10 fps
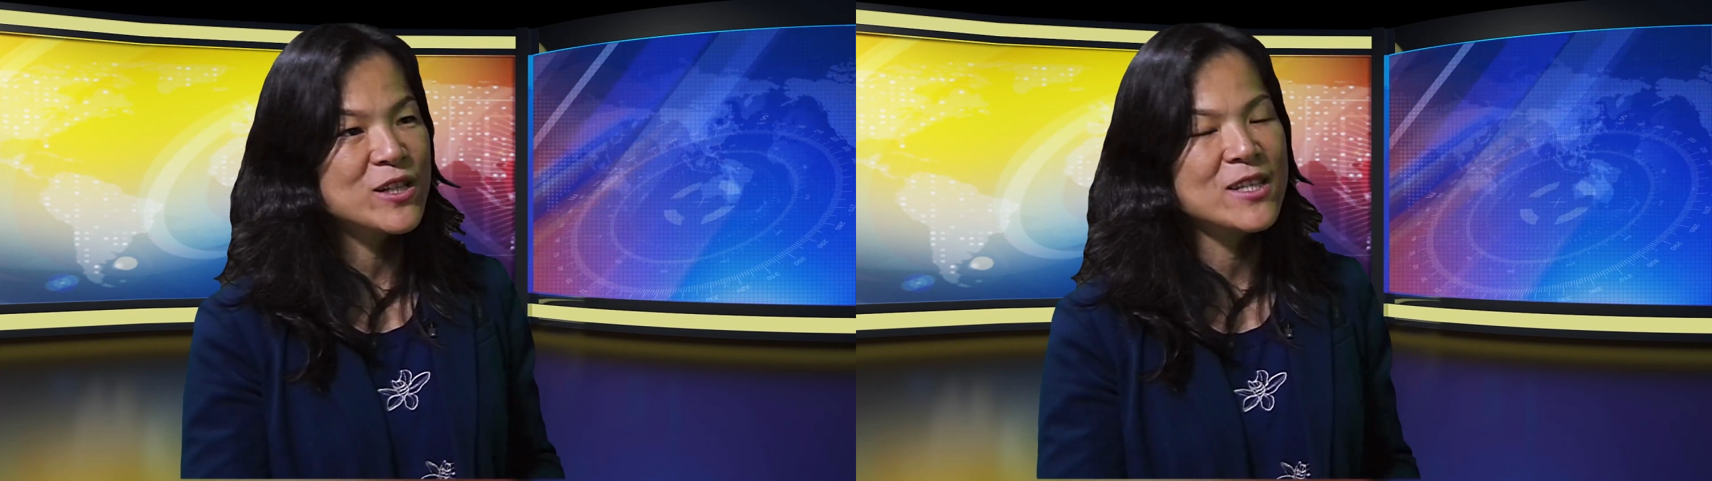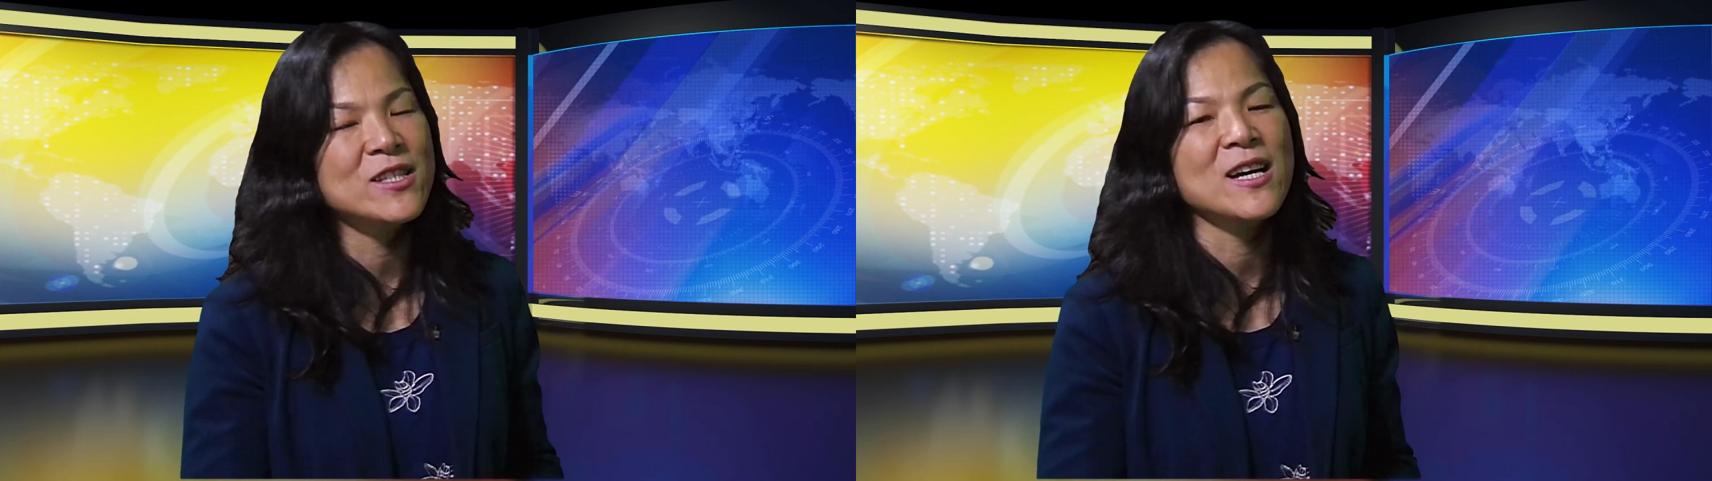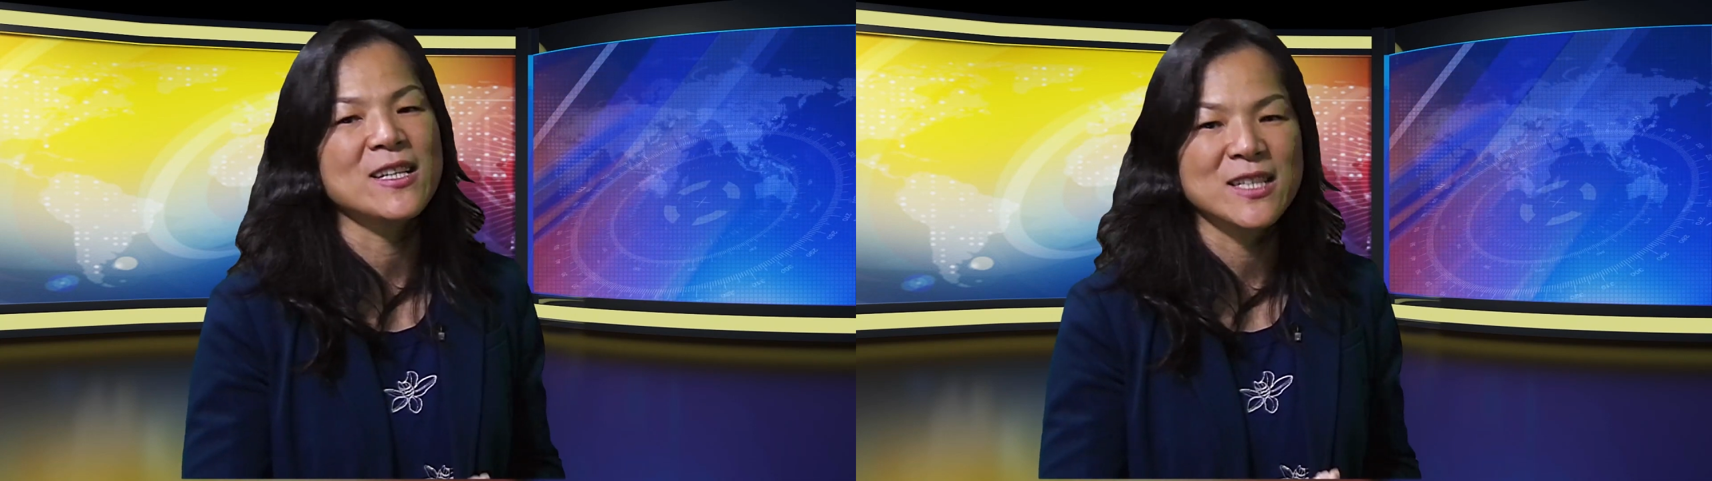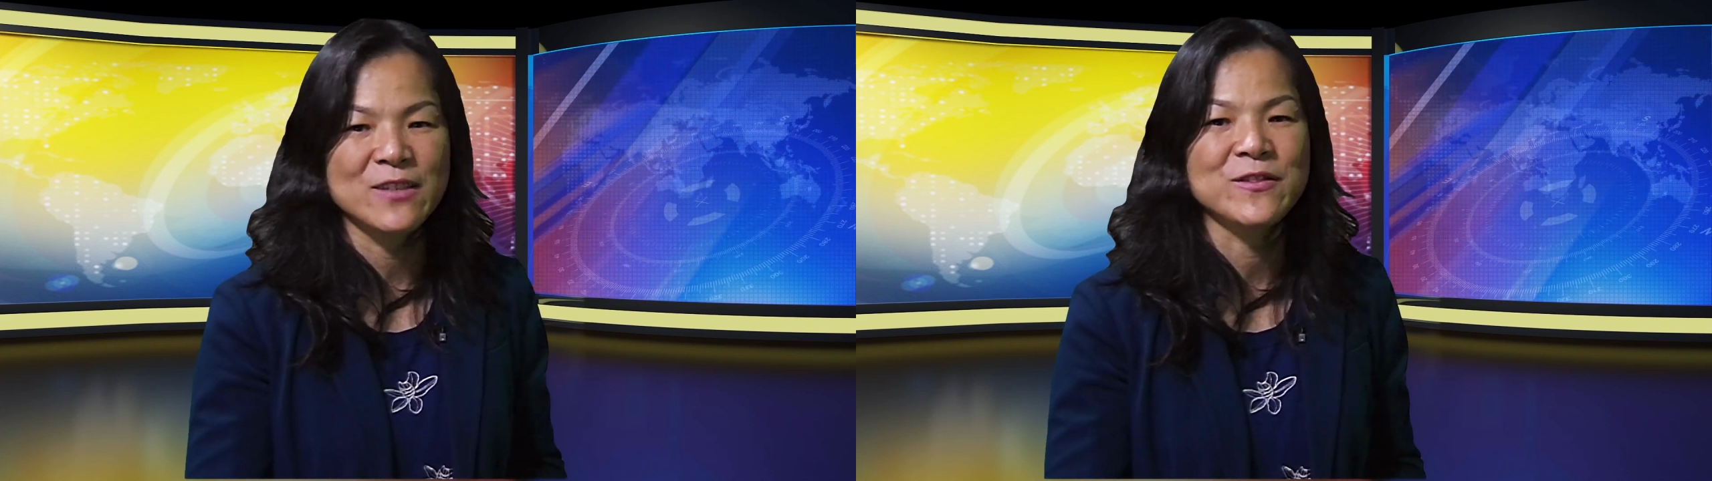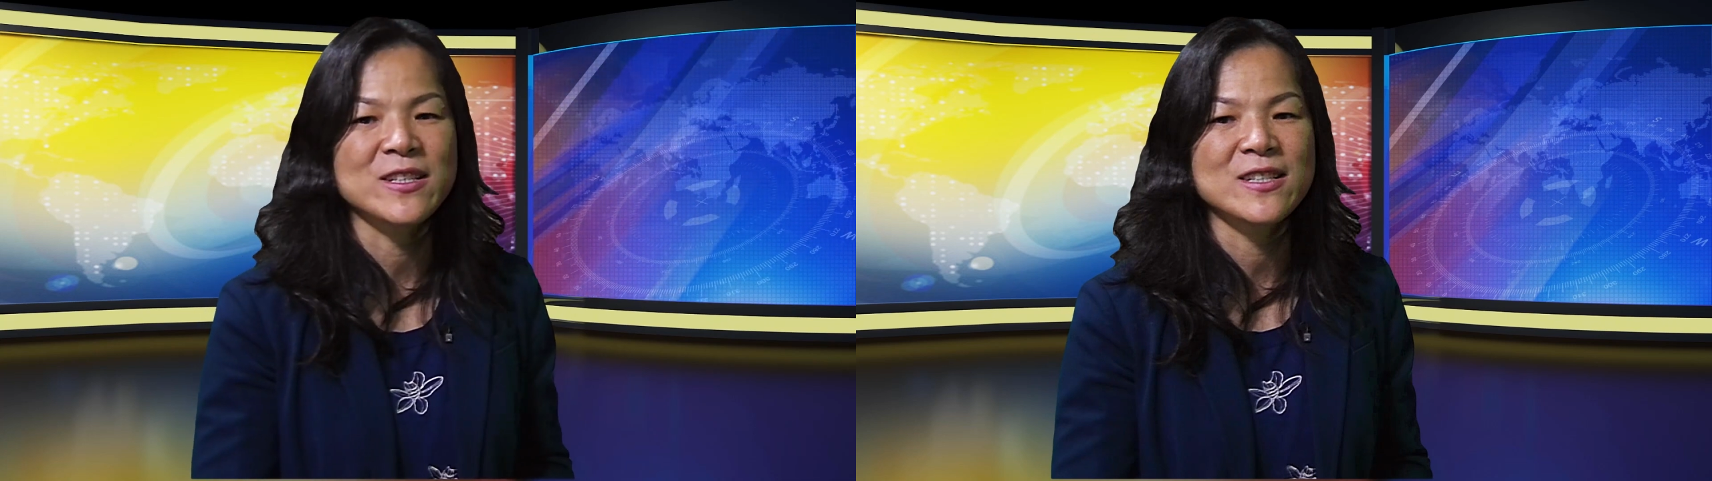it's not a
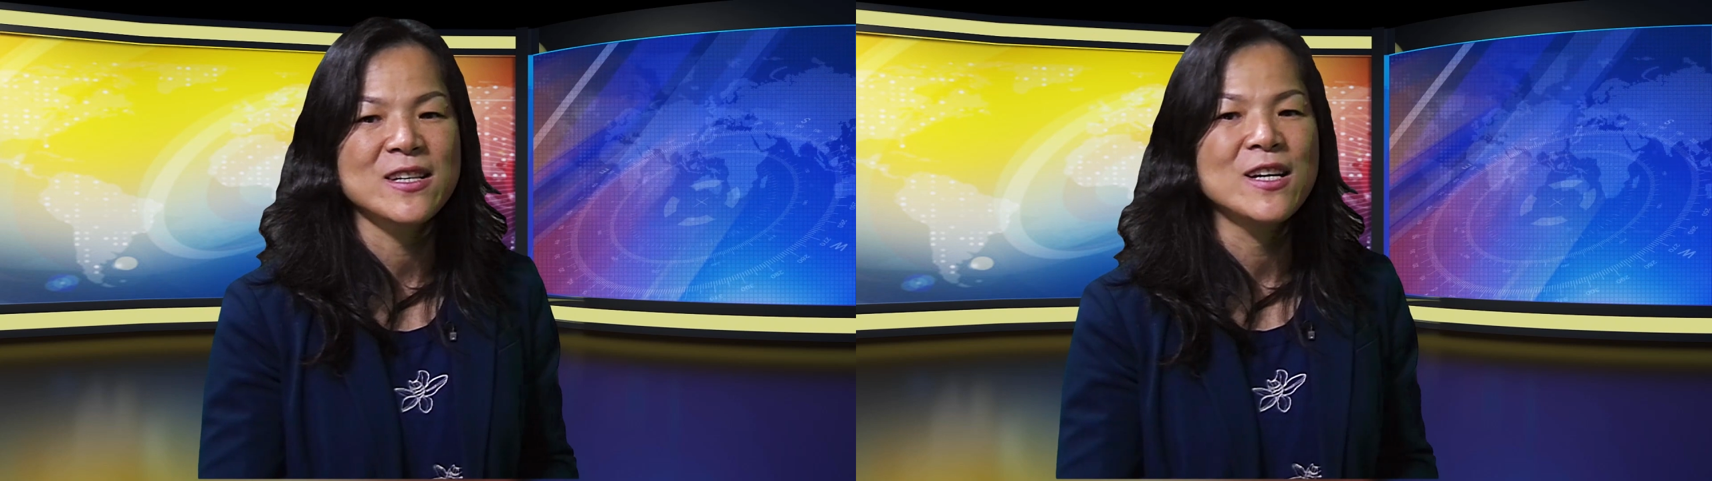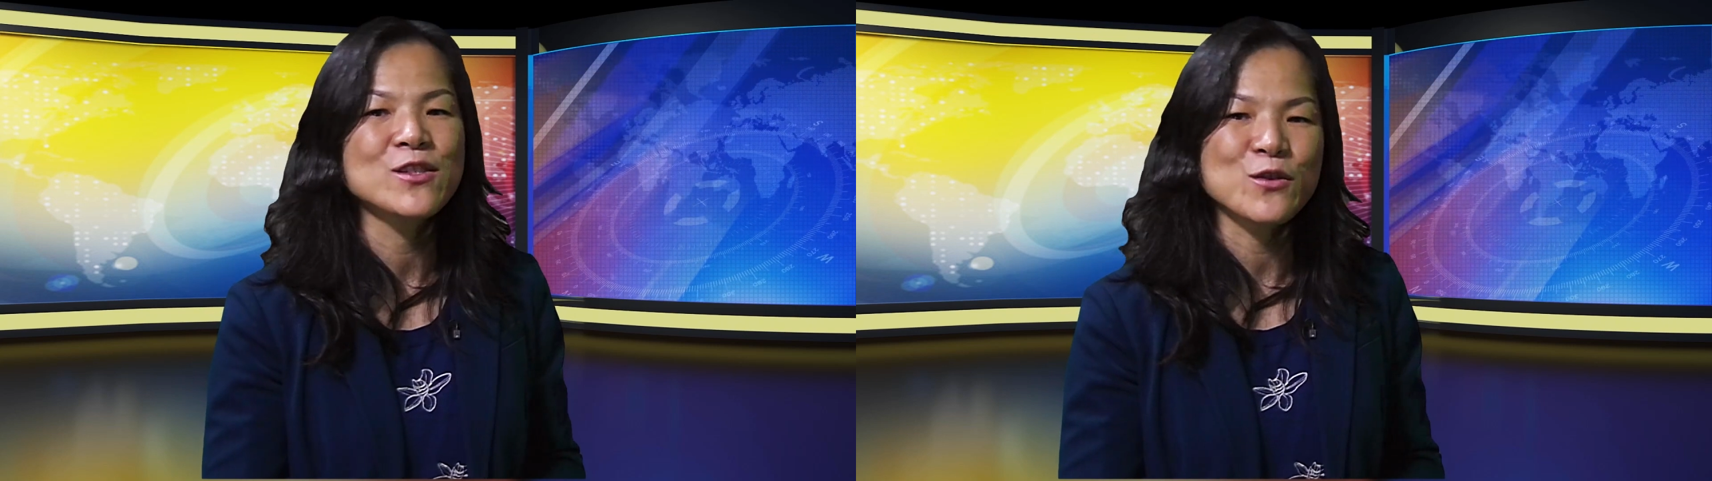dividend. So